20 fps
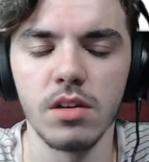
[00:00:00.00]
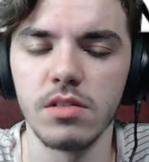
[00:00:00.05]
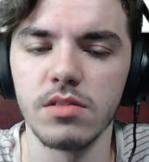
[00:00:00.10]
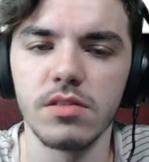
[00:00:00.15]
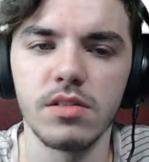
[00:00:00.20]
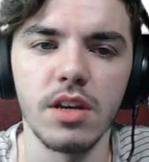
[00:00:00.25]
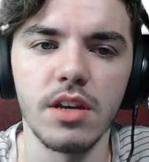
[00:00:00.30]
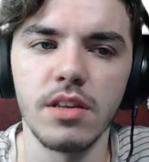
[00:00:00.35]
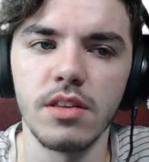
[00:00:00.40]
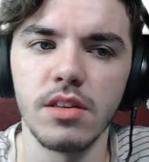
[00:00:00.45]

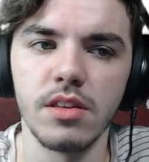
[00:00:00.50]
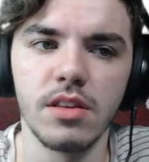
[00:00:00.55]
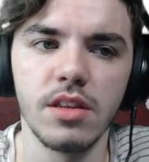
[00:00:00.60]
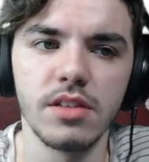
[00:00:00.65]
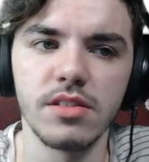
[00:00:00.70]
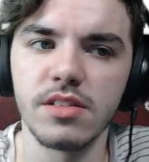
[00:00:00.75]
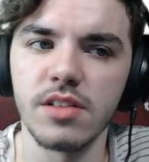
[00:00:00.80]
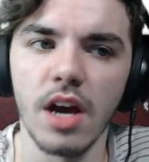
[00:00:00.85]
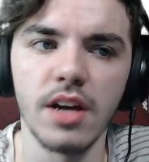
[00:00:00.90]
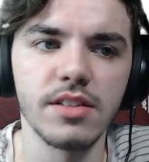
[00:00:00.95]
See,
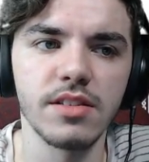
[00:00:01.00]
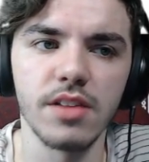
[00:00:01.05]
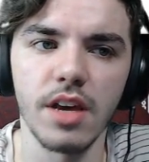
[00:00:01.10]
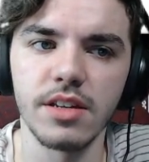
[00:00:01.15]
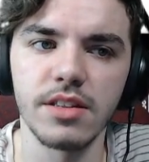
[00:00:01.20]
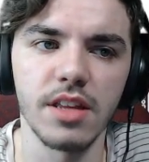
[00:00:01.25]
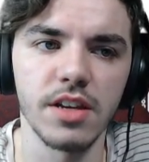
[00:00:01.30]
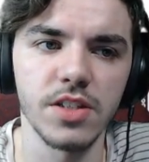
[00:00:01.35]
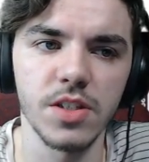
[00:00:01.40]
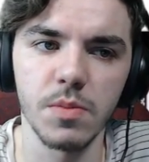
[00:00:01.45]
these sites like
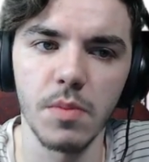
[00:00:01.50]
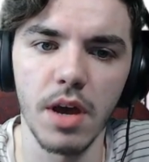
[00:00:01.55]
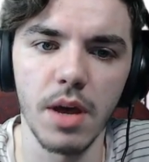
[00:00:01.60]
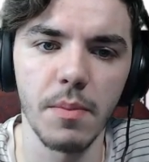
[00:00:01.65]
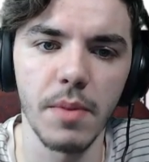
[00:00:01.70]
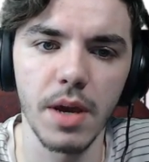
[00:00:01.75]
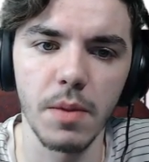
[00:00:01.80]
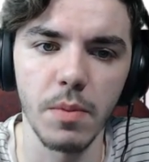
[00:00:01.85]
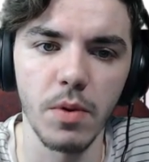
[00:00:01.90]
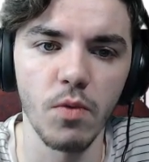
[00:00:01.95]
this, man,
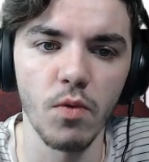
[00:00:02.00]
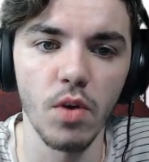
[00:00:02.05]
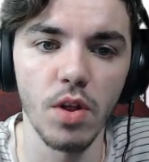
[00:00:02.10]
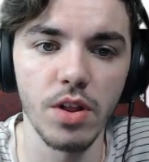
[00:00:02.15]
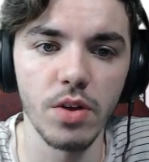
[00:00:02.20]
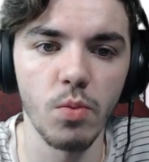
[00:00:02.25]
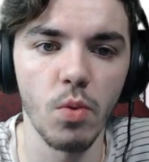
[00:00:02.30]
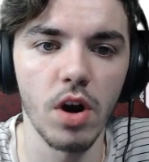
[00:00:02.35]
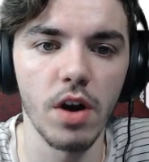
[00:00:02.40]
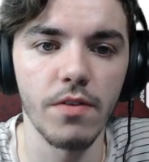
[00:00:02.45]
make me really
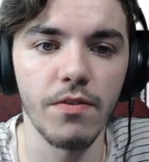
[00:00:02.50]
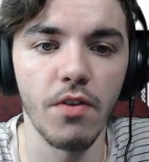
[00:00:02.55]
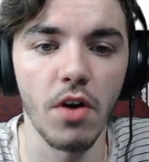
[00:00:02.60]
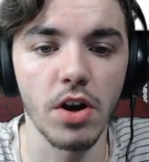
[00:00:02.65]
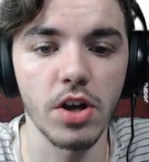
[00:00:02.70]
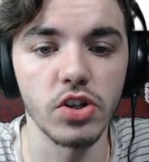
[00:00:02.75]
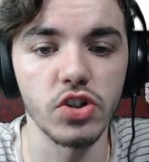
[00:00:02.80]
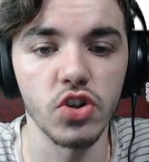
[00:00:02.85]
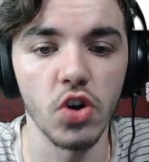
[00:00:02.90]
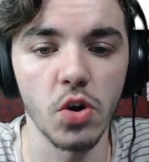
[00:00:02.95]
want to
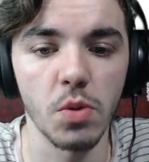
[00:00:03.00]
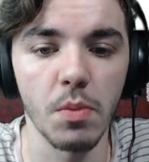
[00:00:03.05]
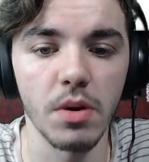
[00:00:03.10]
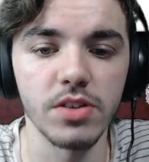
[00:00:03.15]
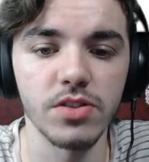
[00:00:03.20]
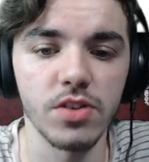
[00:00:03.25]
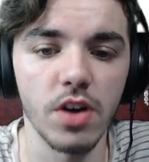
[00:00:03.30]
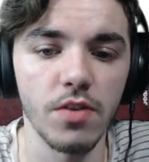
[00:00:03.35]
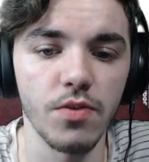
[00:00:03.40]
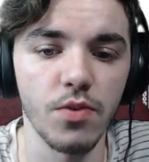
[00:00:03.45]
fucking choke myself